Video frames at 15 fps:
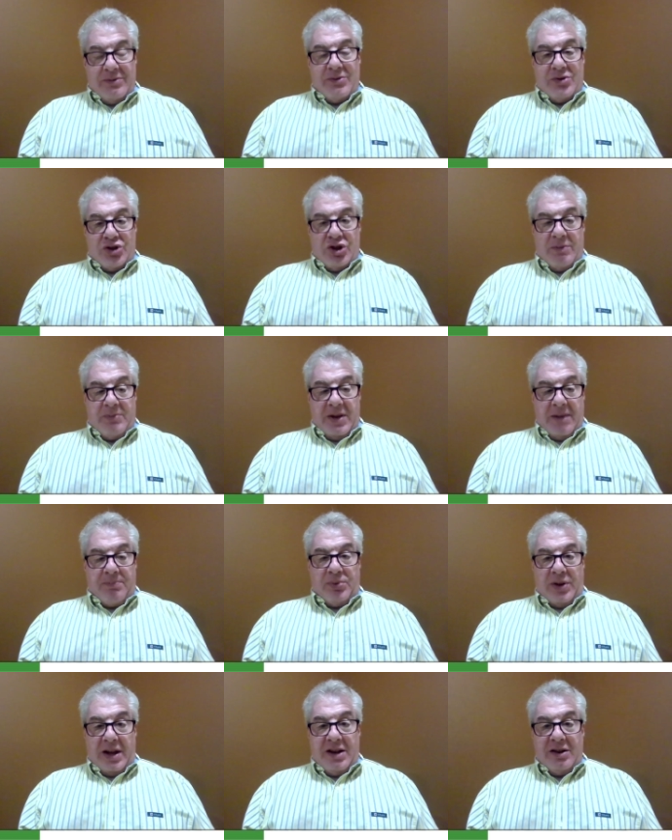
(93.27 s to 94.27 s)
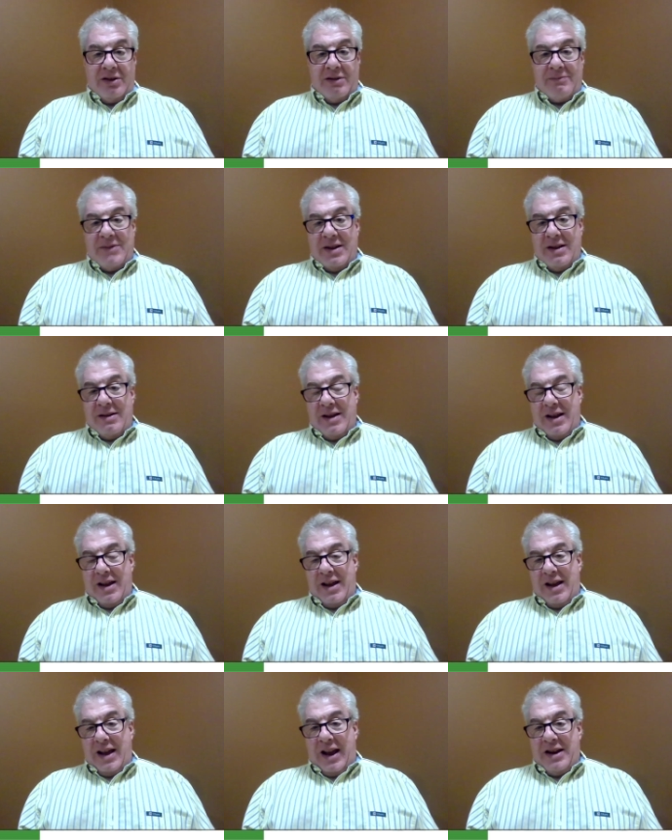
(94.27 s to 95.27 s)
should be a player,
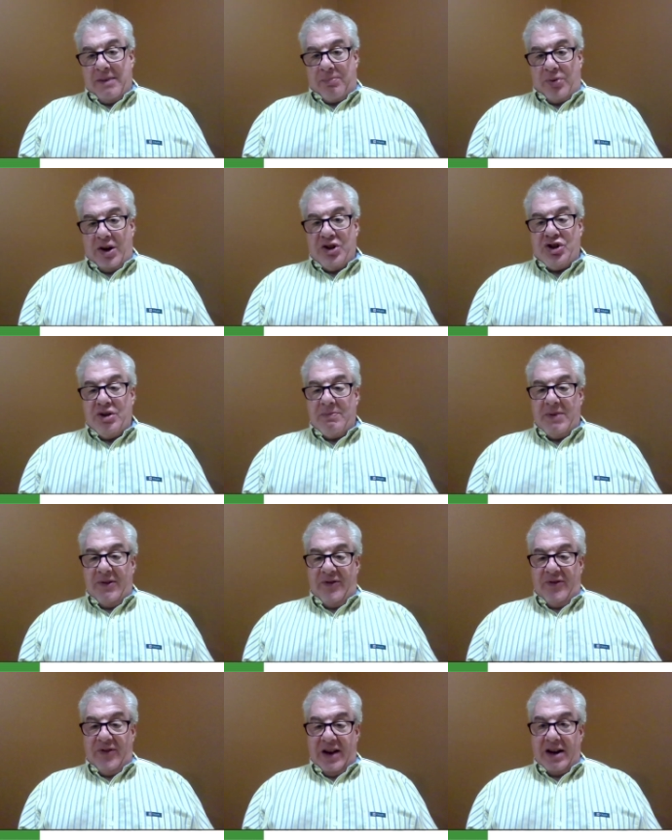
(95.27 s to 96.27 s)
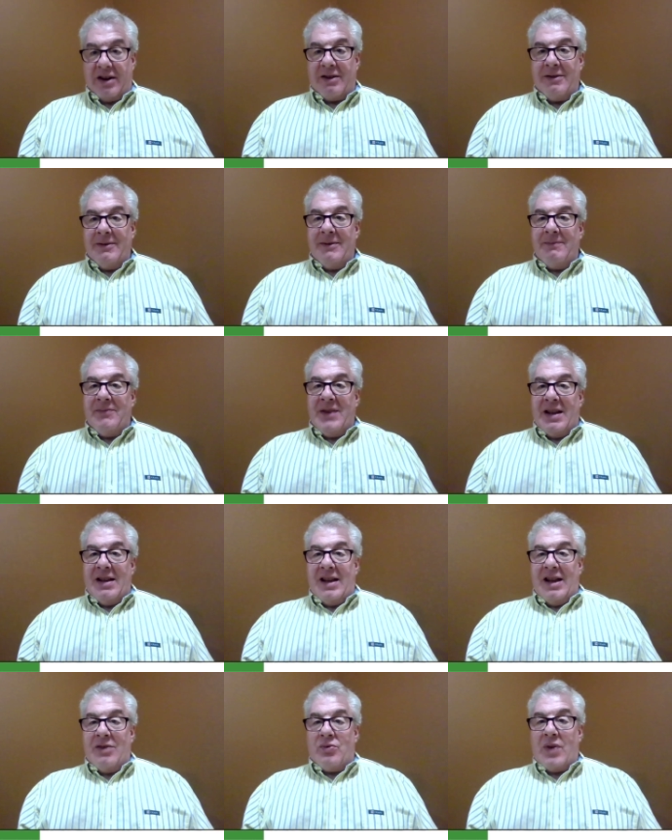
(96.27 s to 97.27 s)
and the price should be fair.
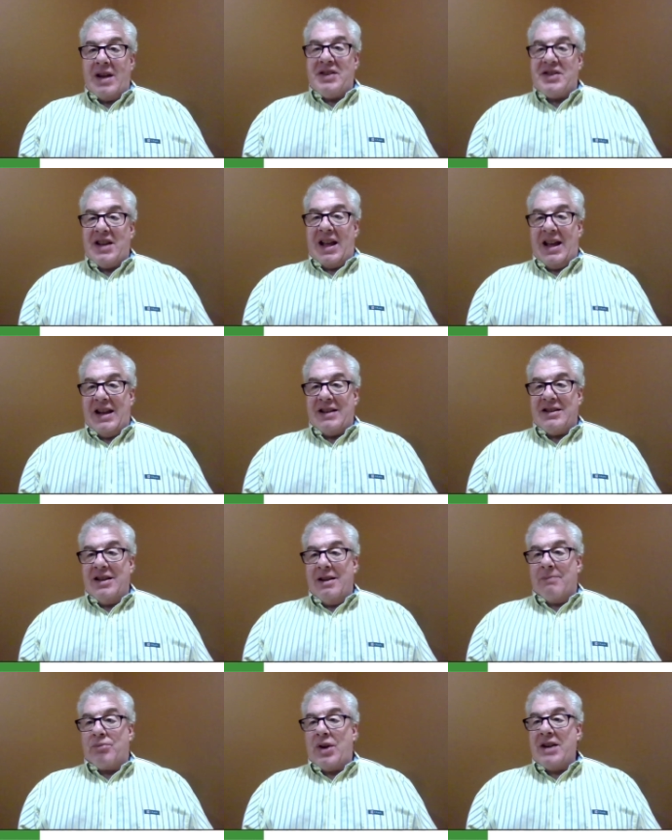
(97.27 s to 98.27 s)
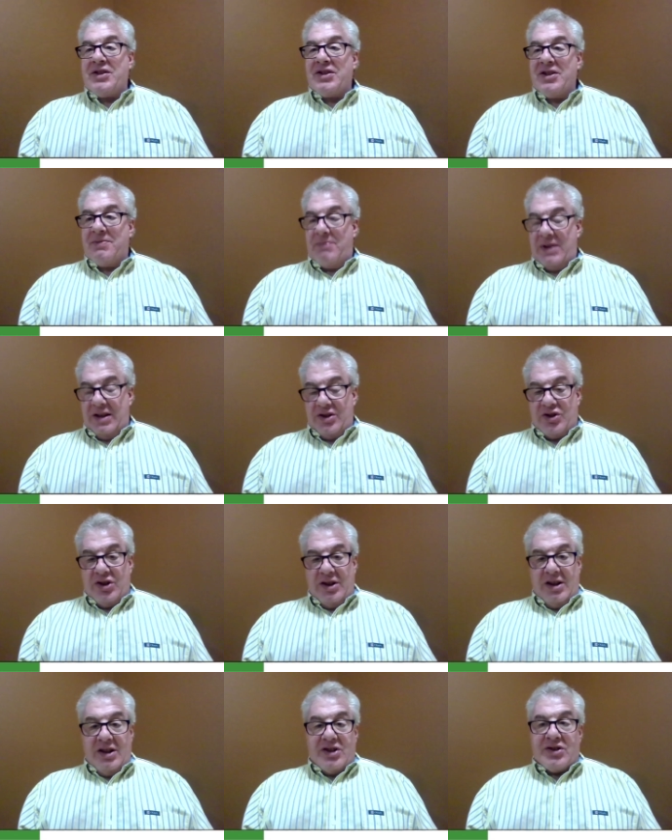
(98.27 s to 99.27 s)
In race eight, Priceless Beach,
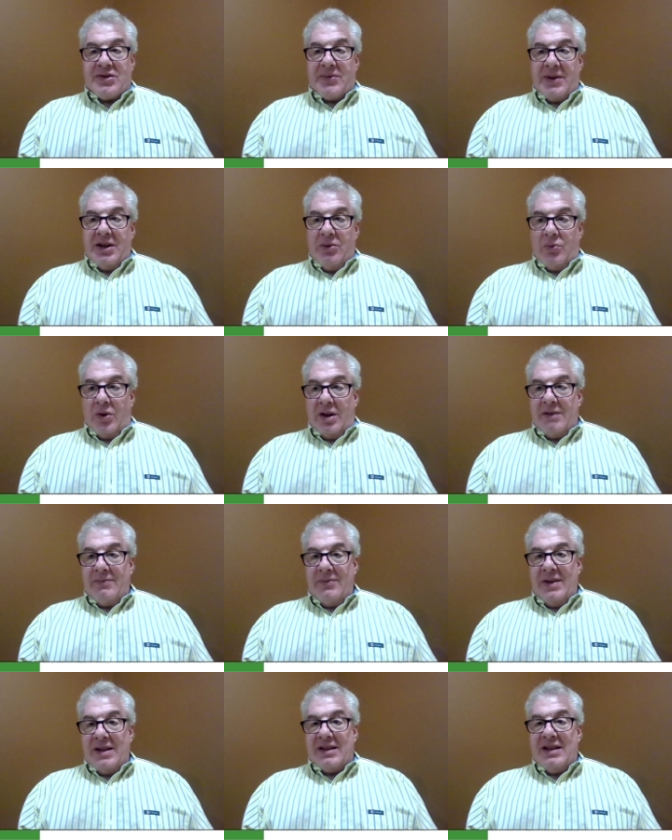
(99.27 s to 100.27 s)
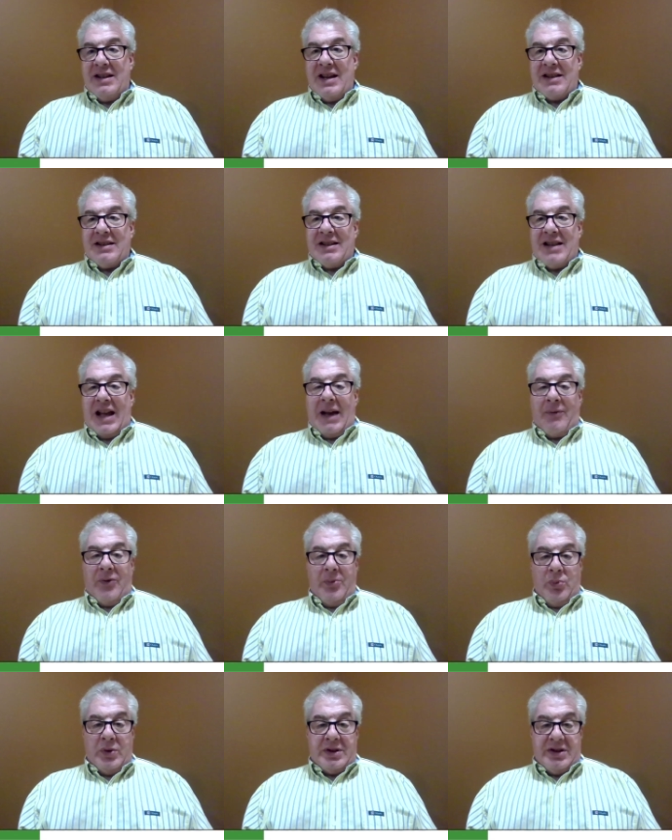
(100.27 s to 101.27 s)
it's 3-1, can get the
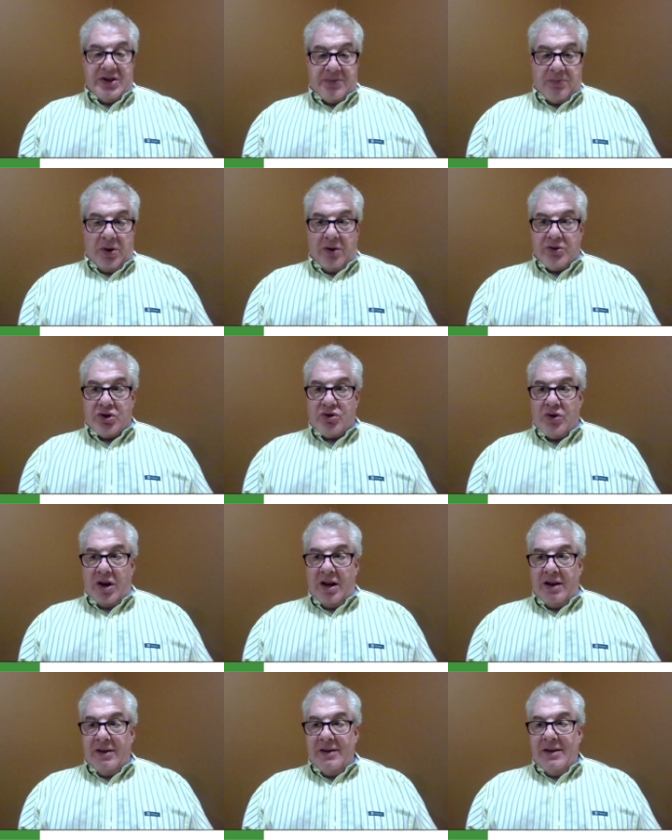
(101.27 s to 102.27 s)
top with this post draw.